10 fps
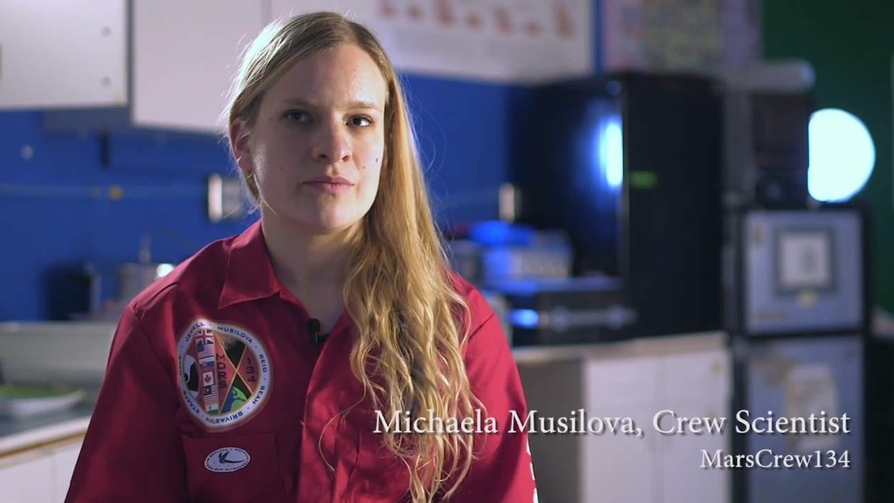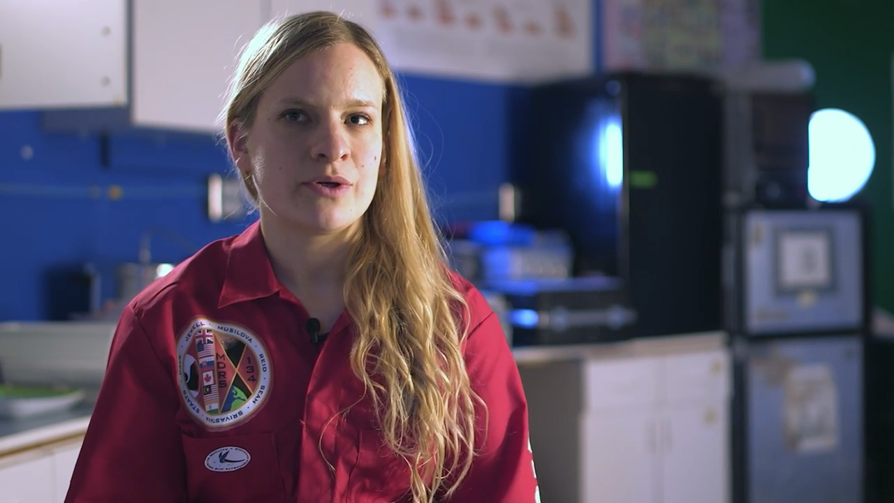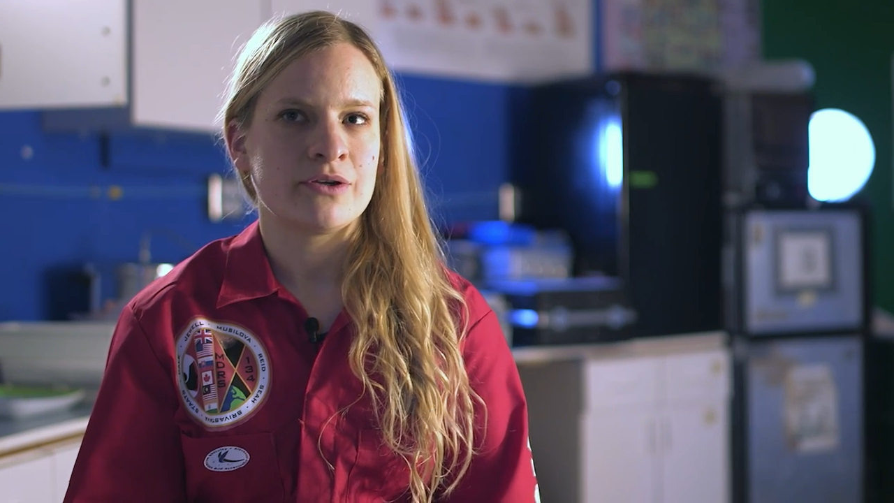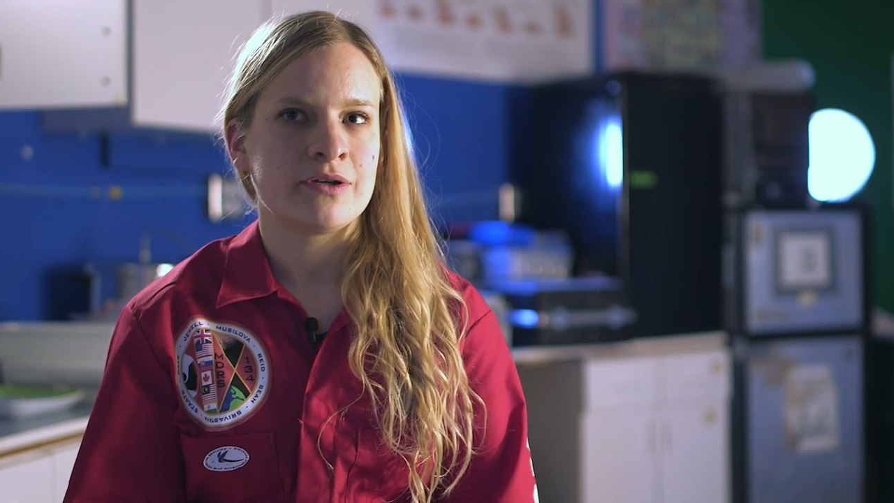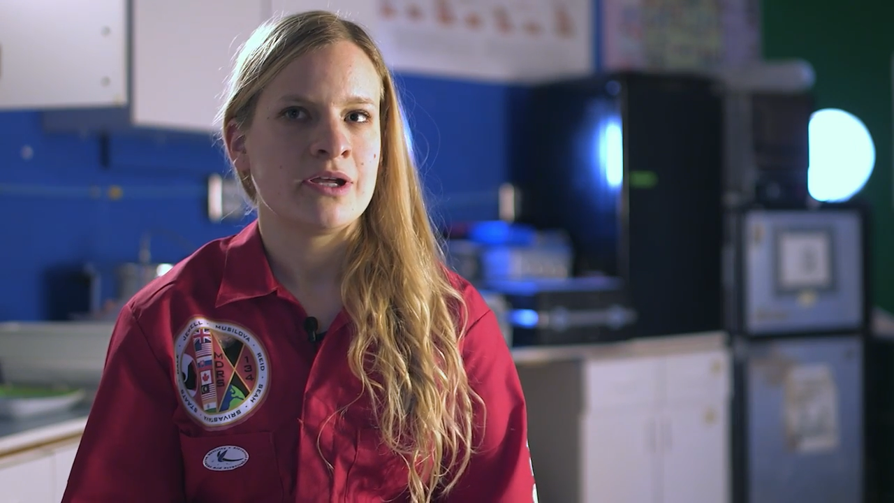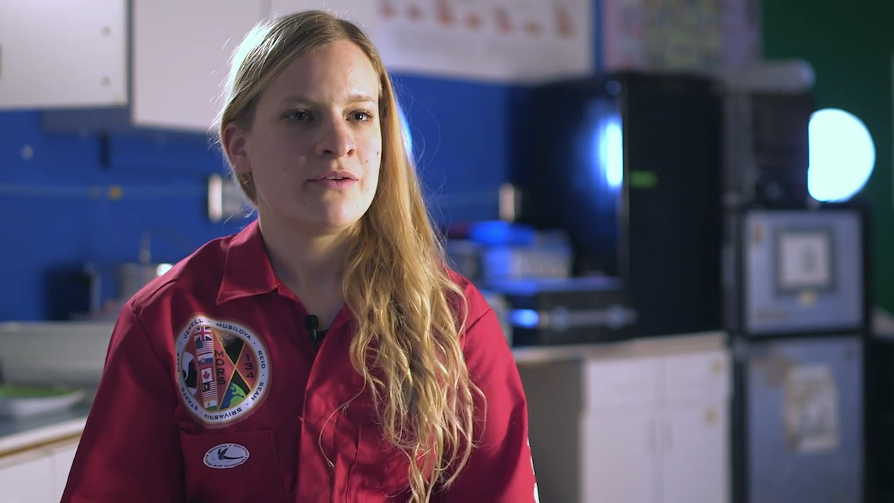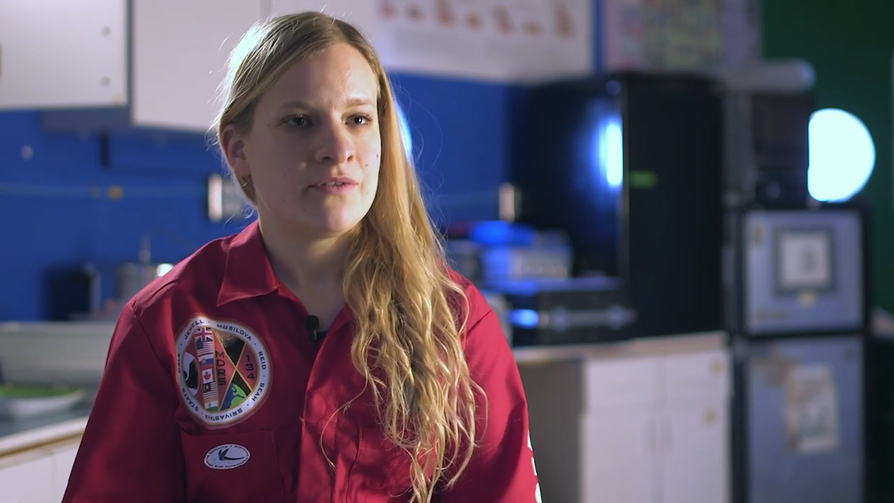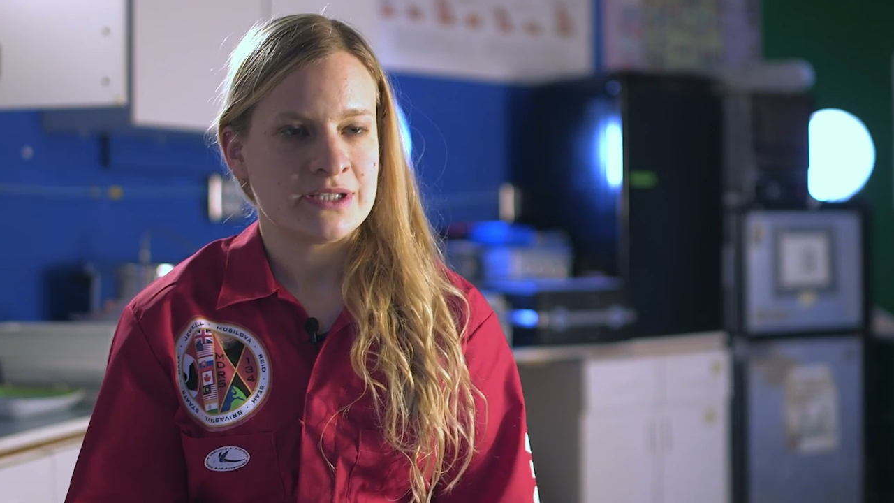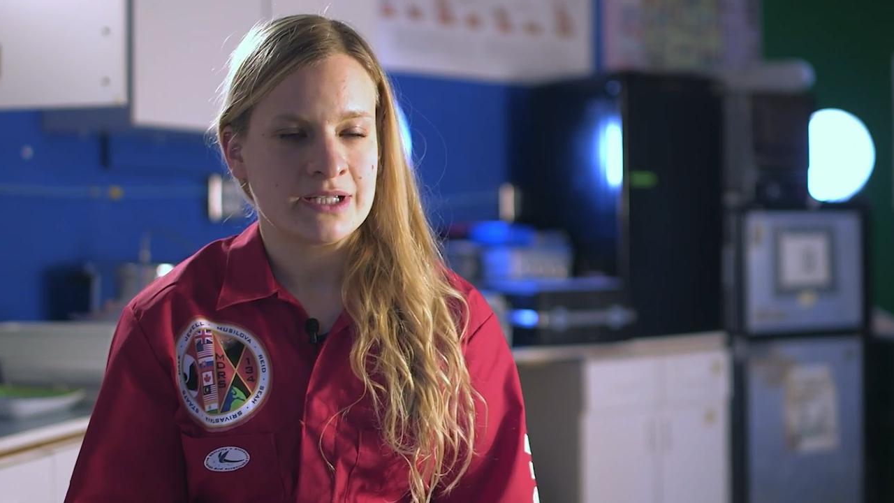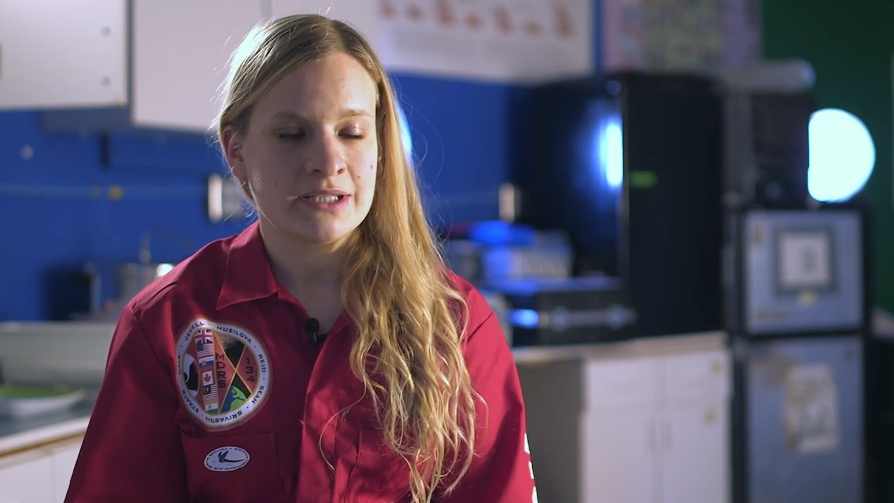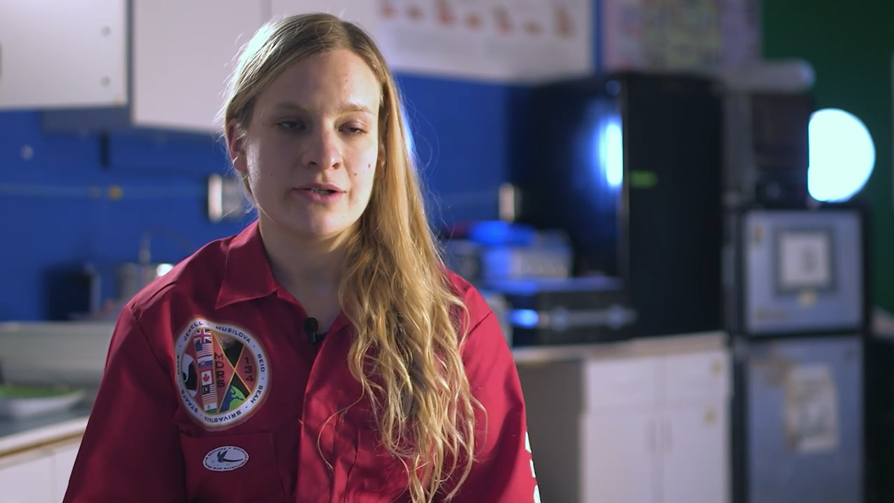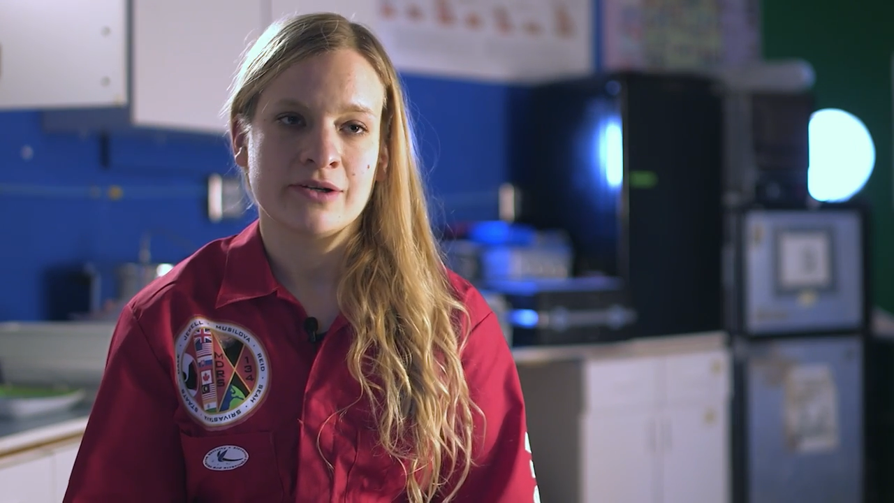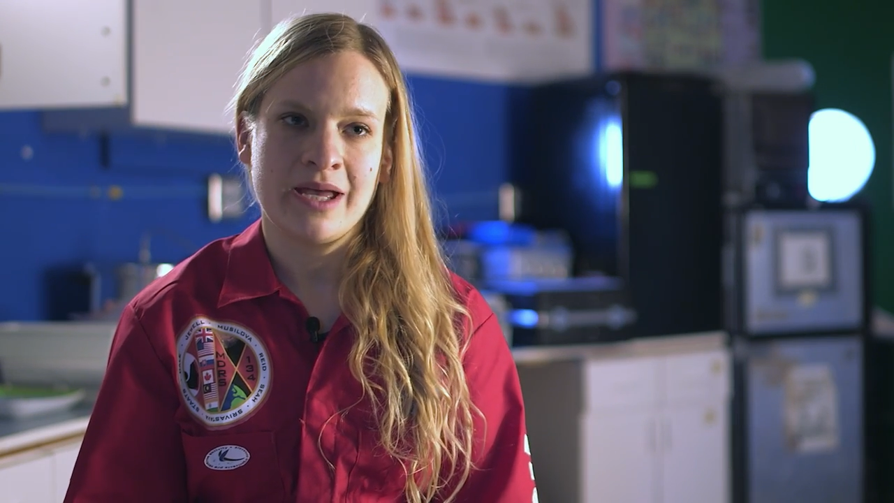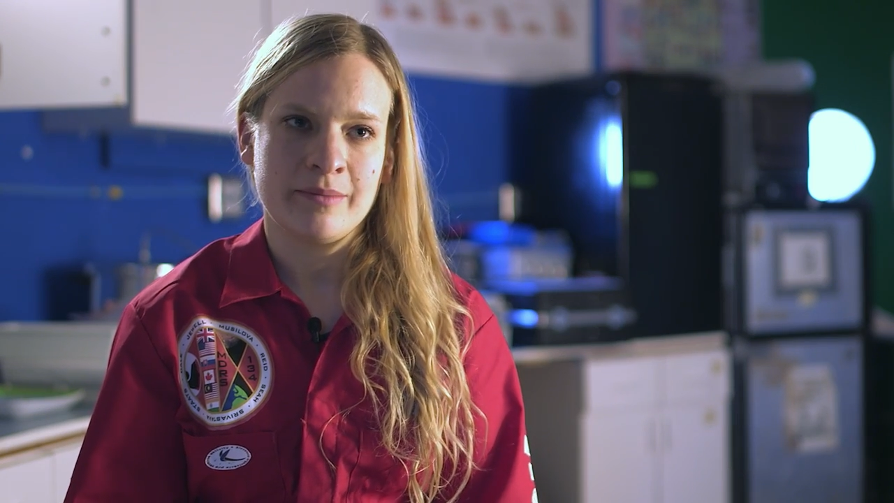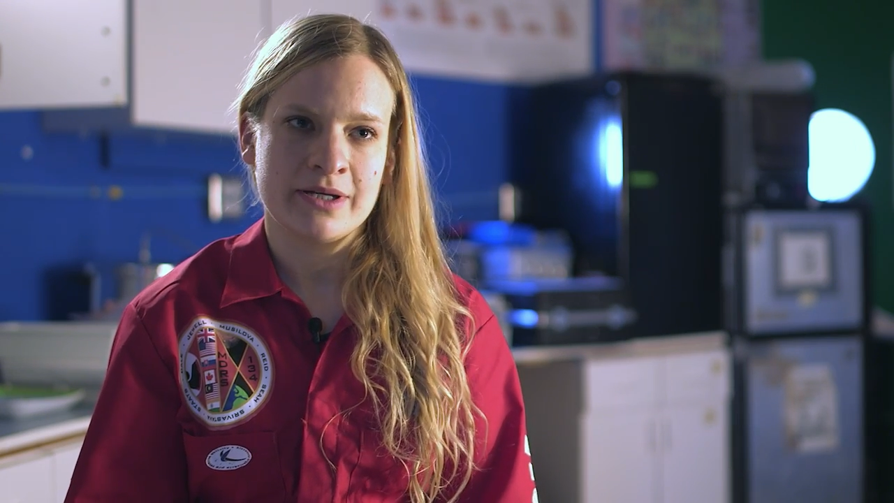whether physically or
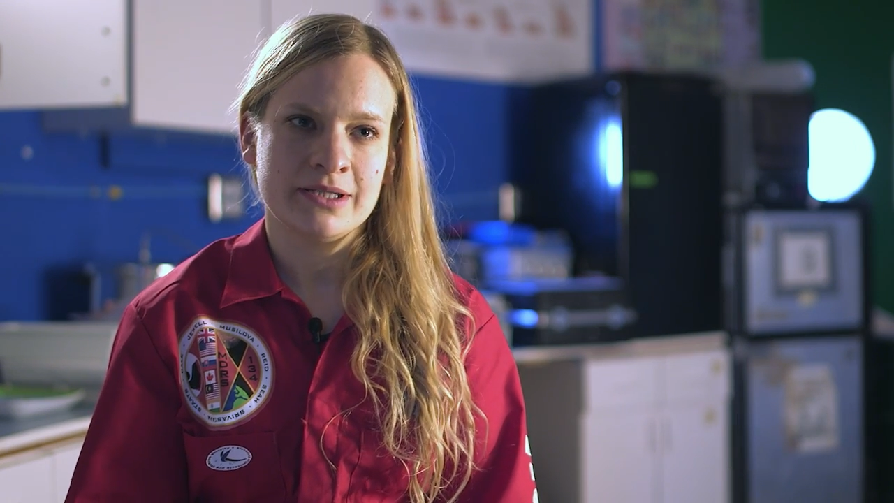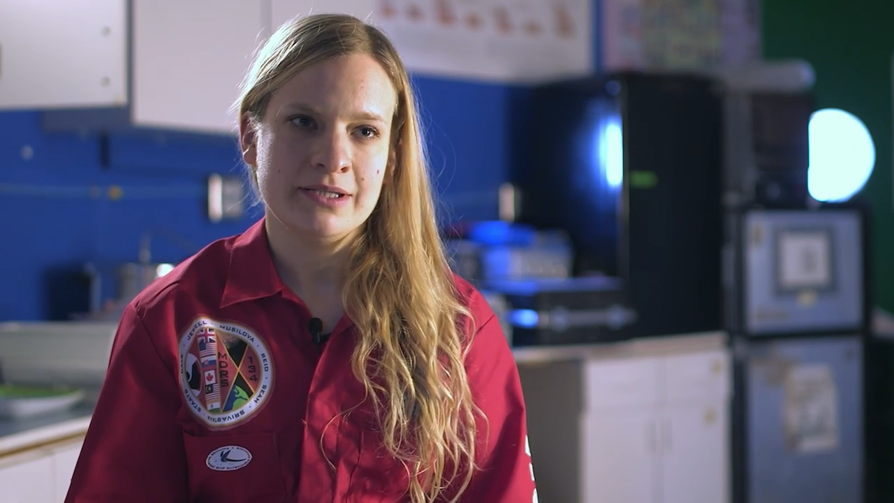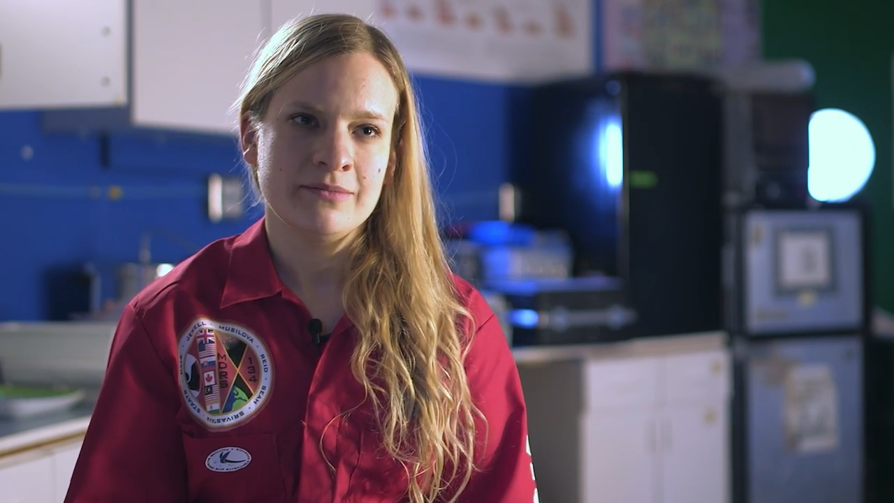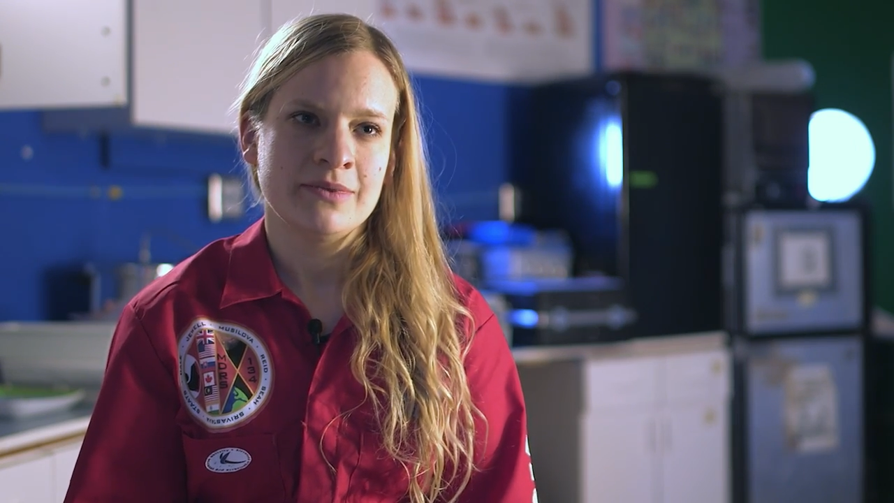chemically.